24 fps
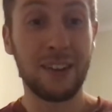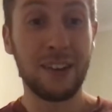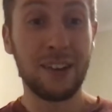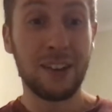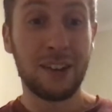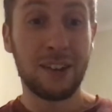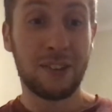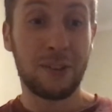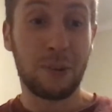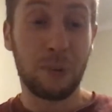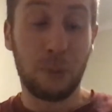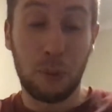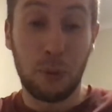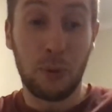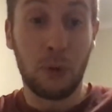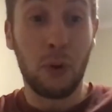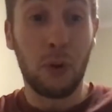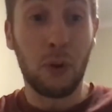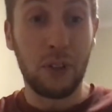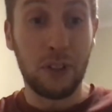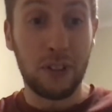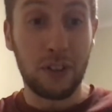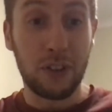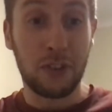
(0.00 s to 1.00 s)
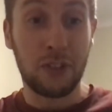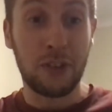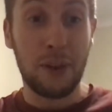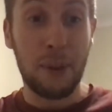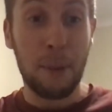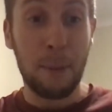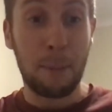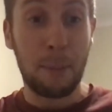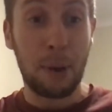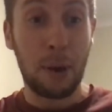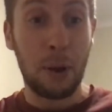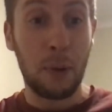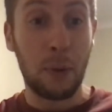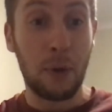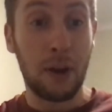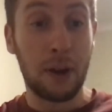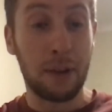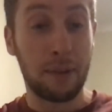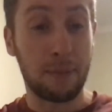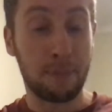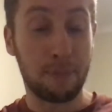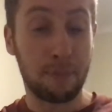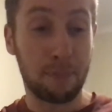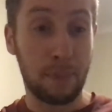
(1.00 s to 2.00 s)
So we were all in the same boat.
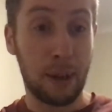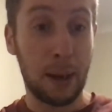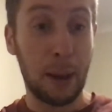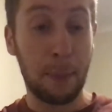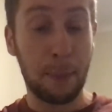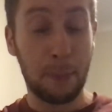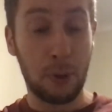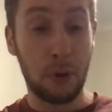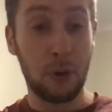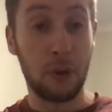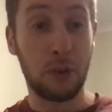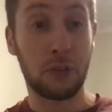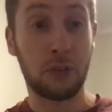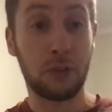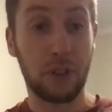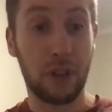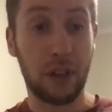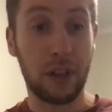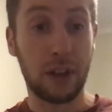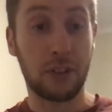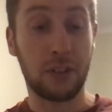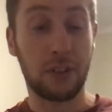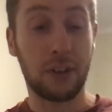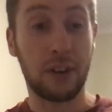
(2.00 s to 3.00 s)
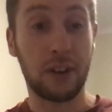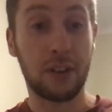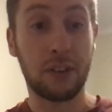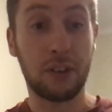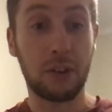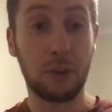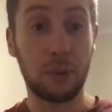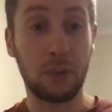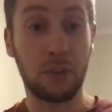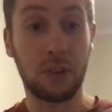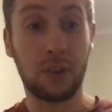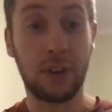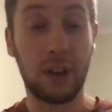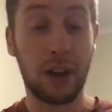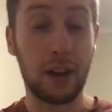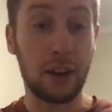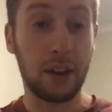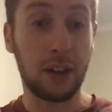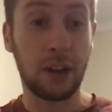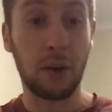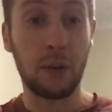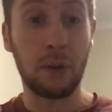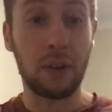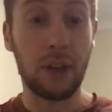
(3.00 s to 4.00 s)
And my personal anxiety was kind
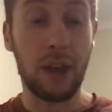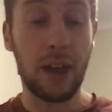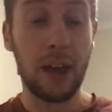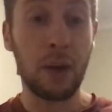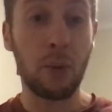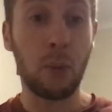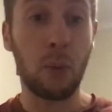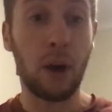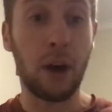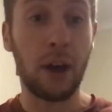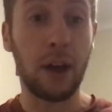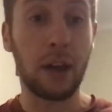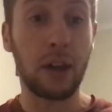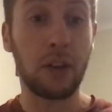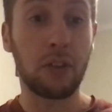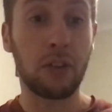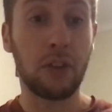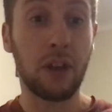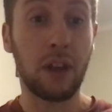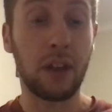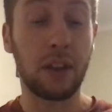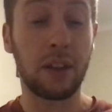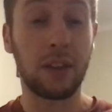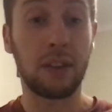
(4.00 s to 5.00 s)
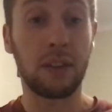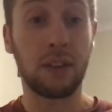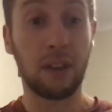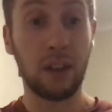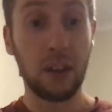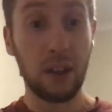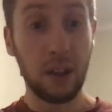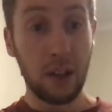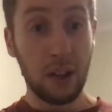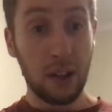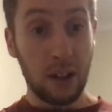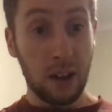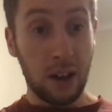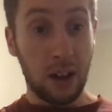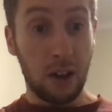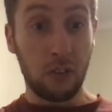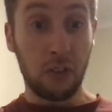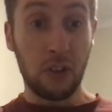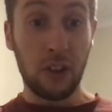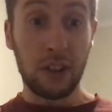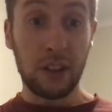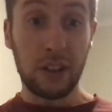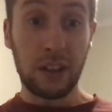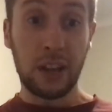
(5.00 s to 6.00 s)
of going haywire. And I
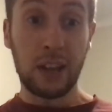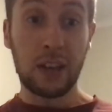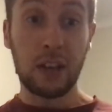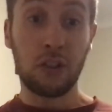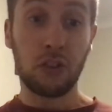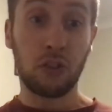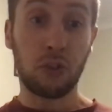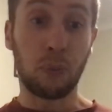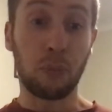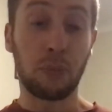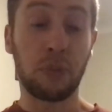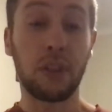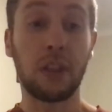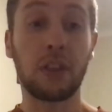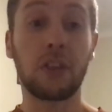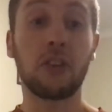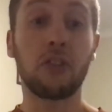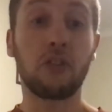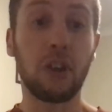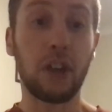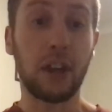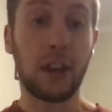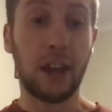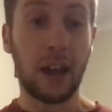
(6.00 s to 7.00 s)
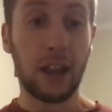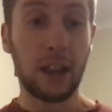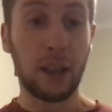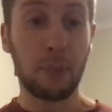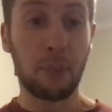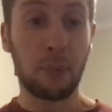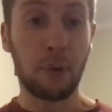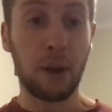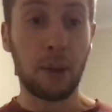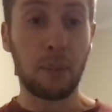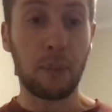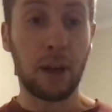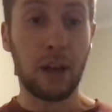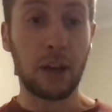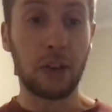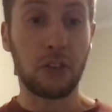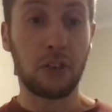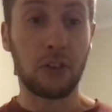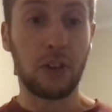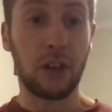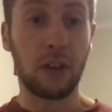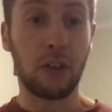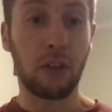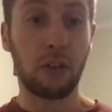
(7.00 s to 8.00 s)
really needed something to recalibrate
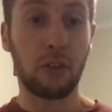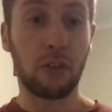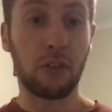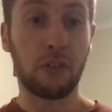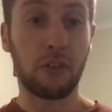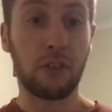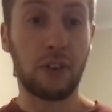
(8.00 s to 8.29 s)
myself.